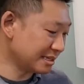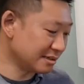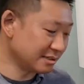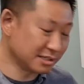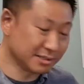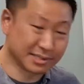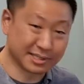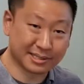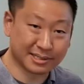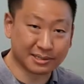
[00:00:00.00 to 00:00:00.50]

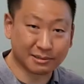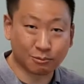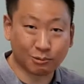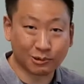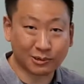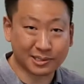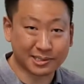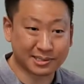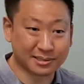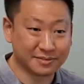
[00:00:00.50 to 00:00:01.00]
using their
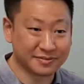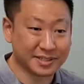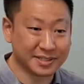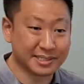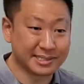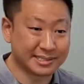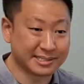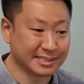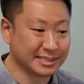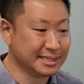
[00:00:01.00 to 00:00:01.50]
work
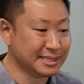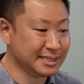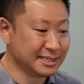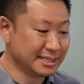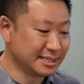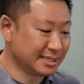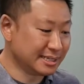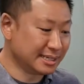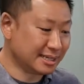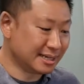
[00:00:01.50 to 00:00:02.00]
surface.
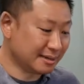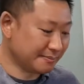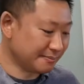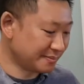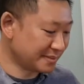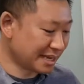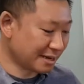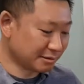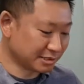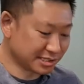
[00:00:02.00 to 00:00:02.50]

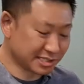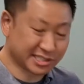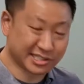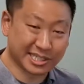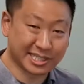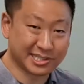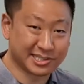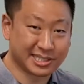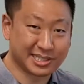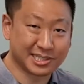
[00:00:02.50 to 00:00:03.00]
That will just
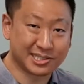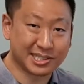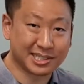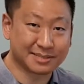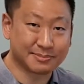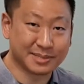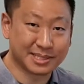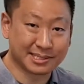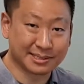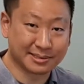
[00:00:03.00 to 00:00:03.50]
change the
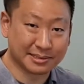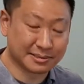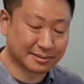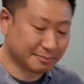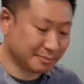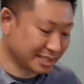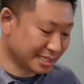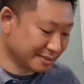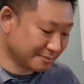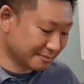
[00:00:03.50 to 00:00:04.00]
adjustments a
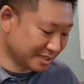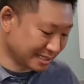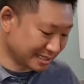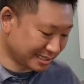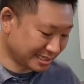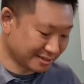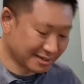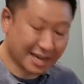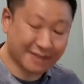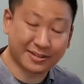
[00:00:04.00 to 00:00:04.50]
little bit,
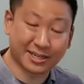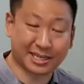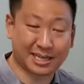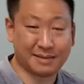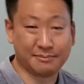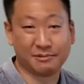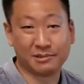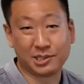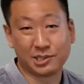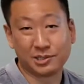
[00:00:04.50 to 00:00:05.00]
but having a
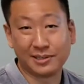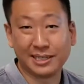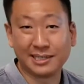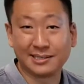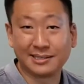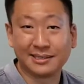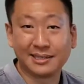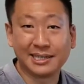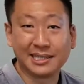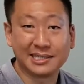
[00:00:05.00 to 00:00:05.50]
keyboard tray
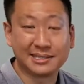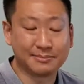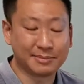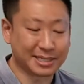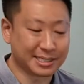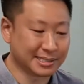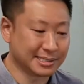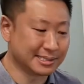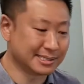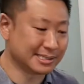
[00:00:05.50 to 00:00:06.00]
is nice
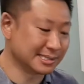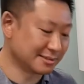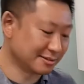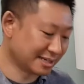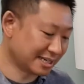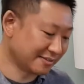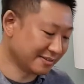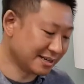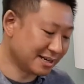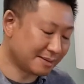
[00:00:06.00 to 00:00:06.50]
because this
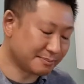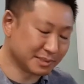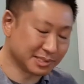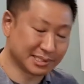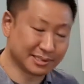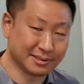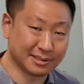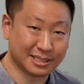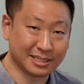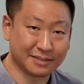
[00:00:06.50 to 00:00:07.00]
will give an
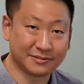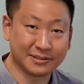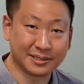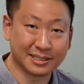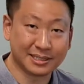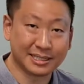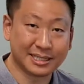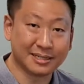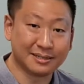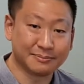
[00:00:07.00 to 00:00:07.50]
opportunity for
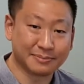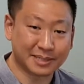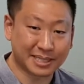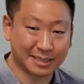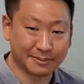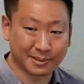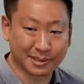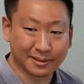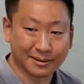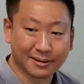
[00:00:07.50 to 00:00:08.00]
you to help
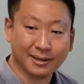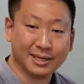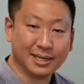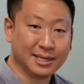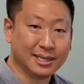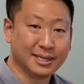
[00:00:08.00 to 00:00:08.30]
keep your